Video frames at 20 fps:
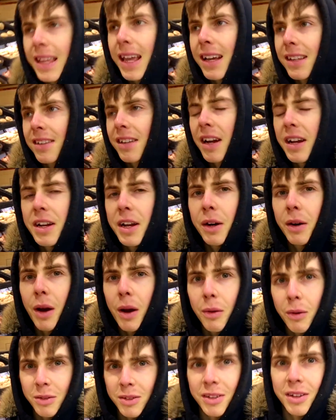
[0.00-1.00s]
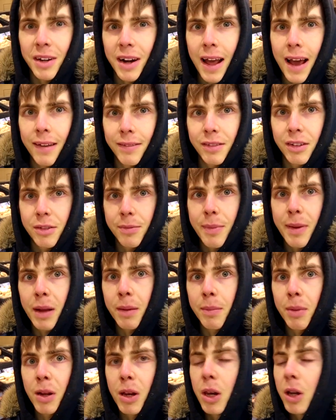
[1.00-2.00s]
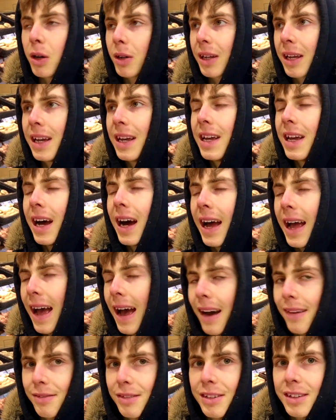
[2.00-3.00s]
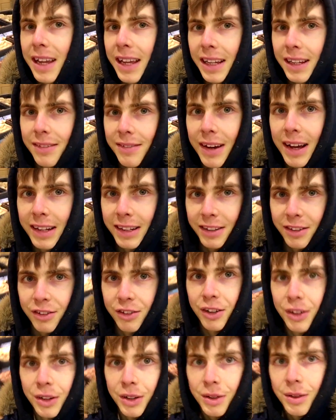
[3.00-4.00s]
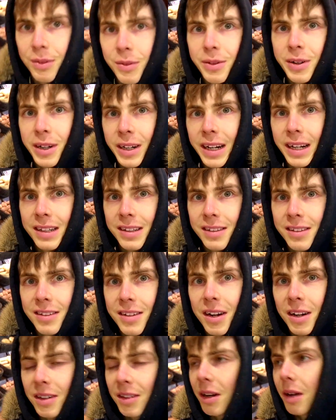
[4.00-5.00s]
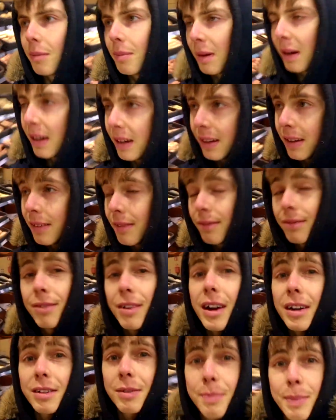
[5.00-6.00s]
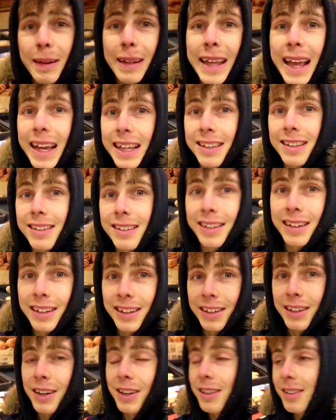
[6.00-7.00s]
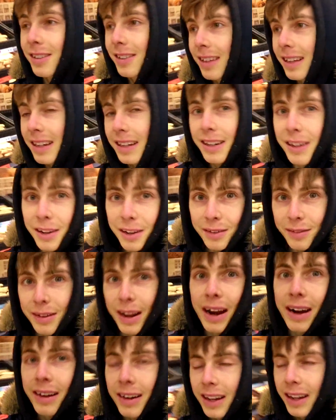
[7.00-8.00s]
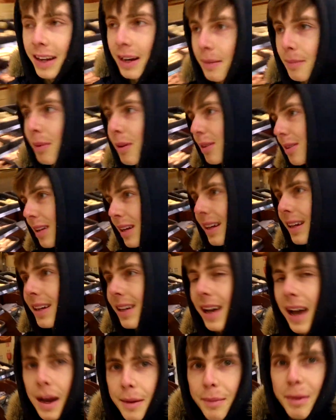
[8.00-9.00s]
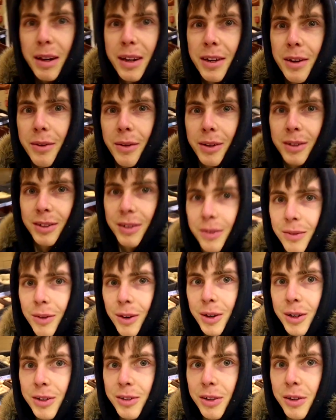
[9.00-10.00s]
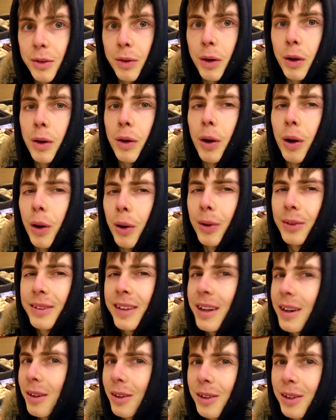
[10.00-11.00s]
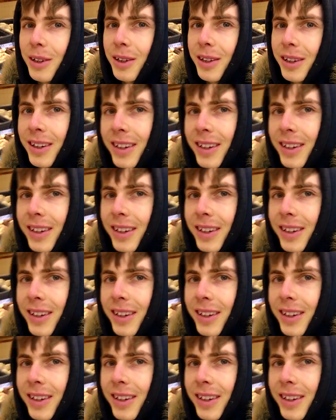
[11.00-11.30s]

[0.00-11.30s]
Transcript: Yes, I know I wasn't gonna have this meal, but look, I have to take advantage. We are getting stocked up. Fresh baguettes, courtesy not of Carolina, but how many do you want? 1 or 2? Oh, they look good.